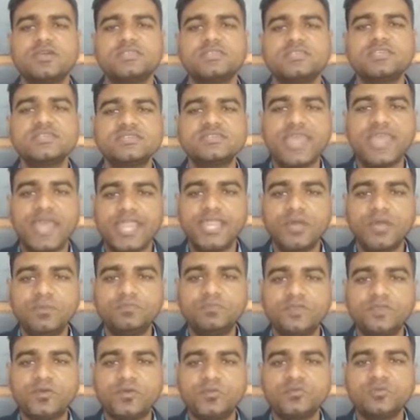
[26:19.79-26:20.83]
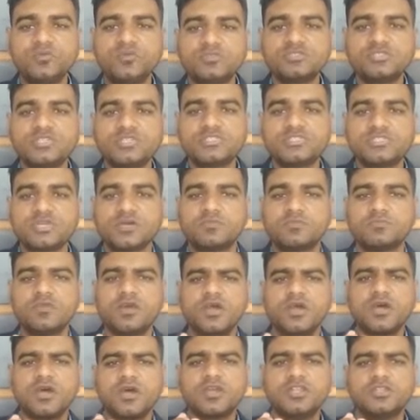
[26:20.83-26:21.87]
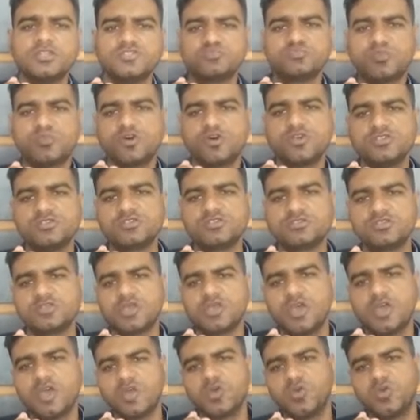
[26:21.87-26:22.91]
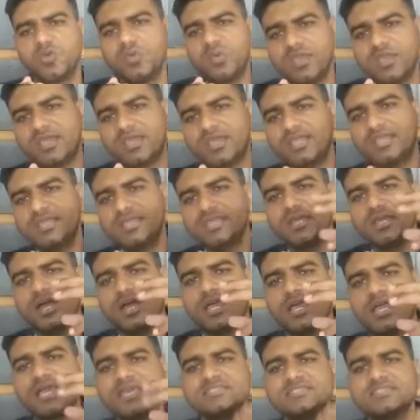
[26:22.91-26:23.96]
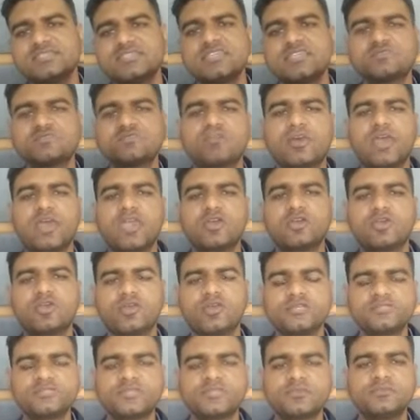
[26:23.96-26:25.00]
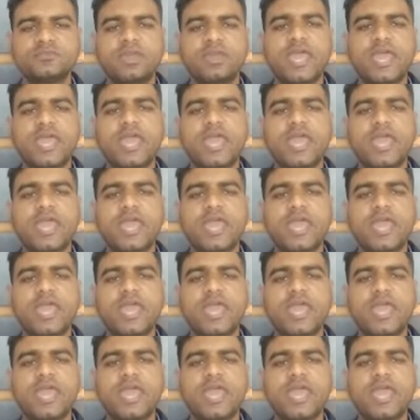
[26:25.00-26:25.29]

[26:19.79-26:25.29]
this adaptive immune system responds quickly against this microorganism,